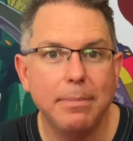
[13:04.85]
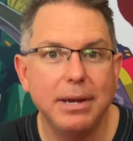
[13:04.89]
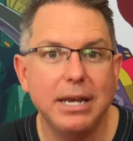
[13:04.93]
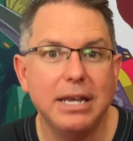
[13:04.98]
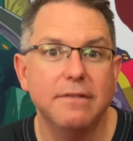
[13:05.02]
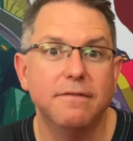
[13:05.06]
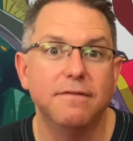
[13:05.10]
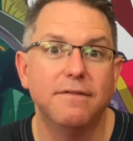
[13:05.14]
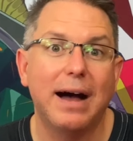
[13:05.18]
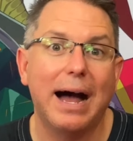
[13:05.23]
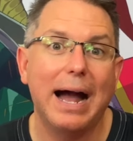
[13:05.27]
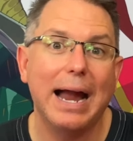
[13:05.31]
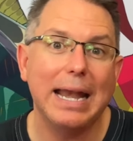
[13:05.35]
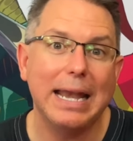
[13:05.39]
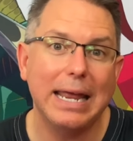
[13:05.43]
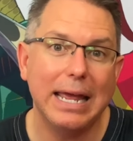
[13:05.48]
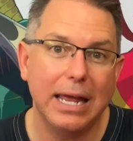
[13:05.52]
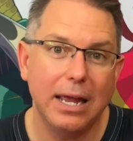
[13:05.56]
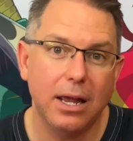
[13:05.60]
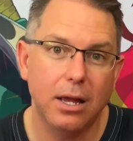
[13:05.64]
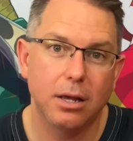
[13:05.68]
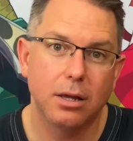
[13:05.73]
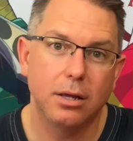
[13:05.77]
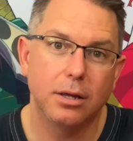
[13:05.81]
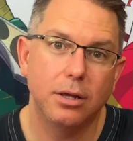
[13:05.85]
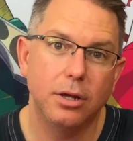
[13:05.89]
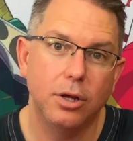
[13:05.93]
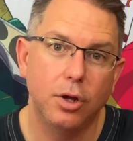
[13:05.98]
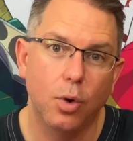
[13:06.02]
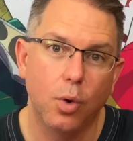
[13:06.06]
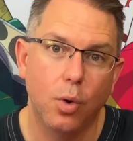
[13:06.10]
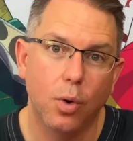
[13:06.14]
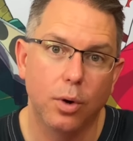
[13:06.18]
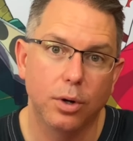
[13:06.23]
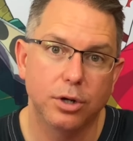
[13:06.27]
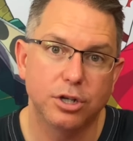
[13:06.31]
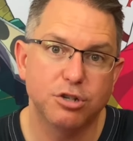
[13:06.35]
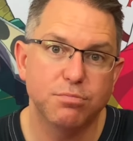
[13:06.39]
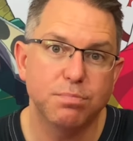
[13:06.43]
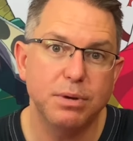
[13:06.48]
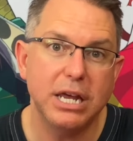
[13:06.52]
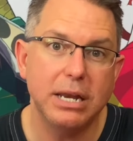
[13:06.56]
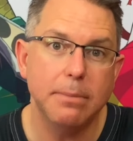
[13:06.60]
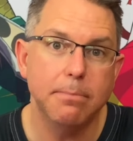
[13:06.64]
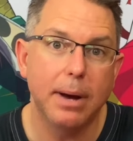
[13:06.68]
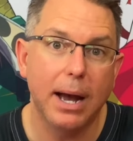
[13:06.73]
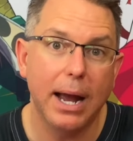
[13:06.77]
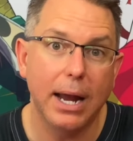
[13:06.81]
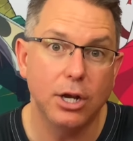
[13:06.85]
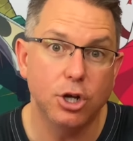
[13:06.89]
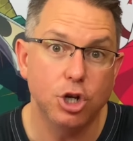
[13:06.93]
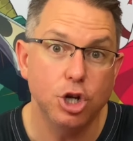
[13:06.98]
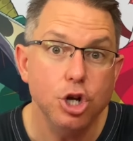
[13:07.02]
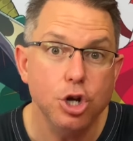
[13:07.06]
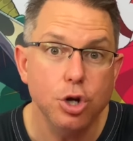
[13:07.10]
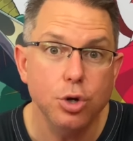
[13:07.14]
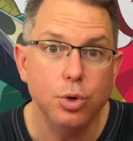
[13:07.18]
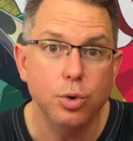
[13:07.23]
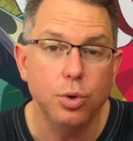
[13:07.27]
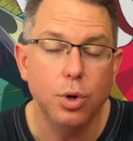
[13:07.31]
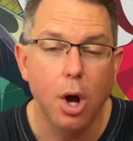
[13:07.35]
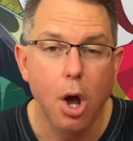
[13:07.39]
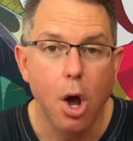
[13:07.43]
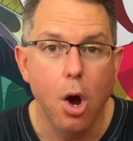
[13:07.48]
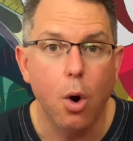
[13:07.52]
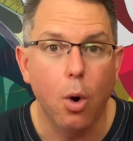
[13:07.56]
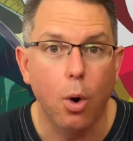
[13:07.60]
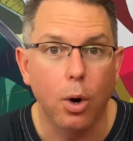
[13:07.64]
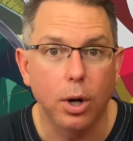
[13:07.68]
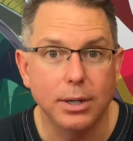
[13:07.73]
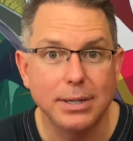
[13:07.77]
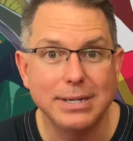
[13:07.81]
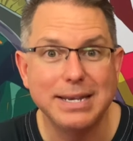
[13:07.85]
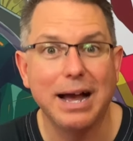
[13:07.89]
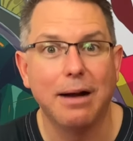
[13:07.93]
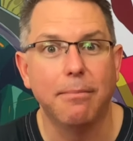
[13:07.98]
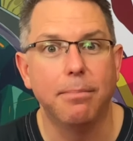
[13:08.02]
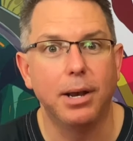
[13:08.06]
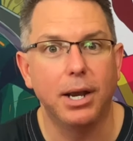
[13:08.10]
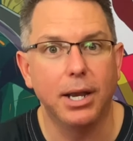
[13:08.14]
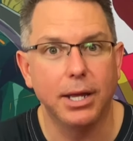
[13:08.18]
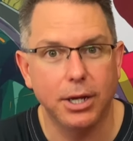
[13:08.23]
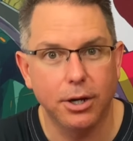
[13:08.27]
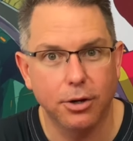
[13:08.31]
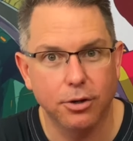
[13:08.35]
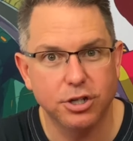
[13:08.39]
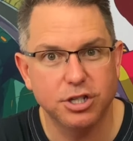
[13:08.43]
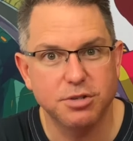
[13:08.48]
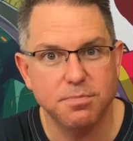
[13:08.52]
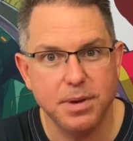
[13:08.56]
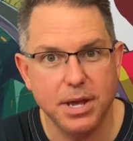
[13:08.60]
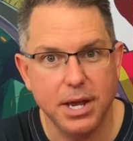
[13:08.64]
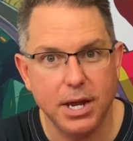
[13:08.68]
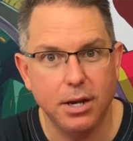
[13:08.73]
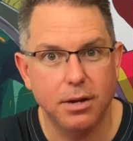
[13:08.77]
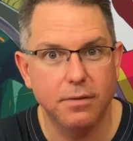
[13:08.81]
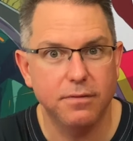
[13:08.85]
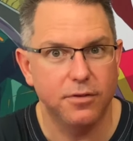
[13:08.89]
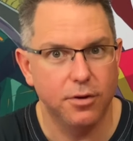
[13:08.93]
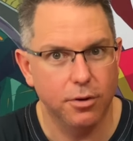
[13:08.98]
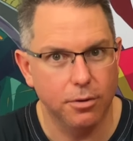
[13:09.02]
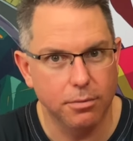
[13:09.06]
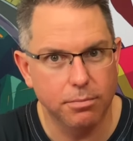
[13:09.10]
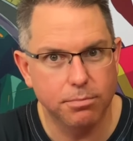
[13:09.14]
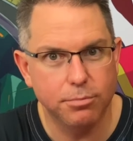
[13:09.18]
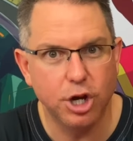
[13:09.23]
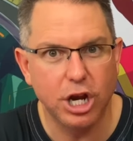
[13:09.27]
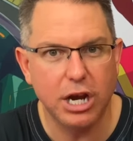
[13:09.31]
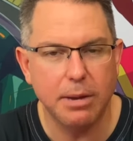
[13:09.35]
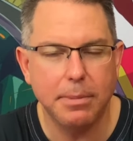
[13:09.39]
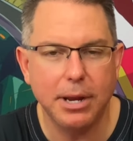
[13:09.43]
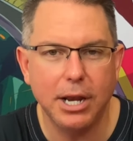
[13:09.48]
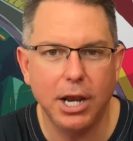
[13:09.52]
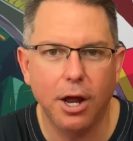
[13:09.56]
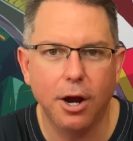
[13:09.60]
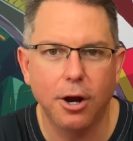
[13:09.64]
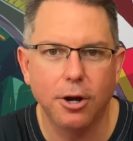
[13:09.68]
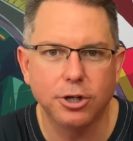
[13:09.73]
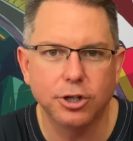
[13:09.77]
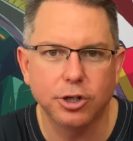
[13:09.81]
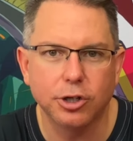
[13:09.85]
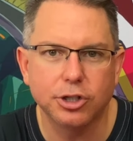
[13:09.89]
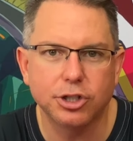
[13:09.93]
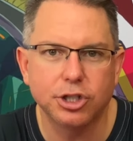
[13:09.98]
dividing your speed by 2 or doubling your speed if you're going to be larger.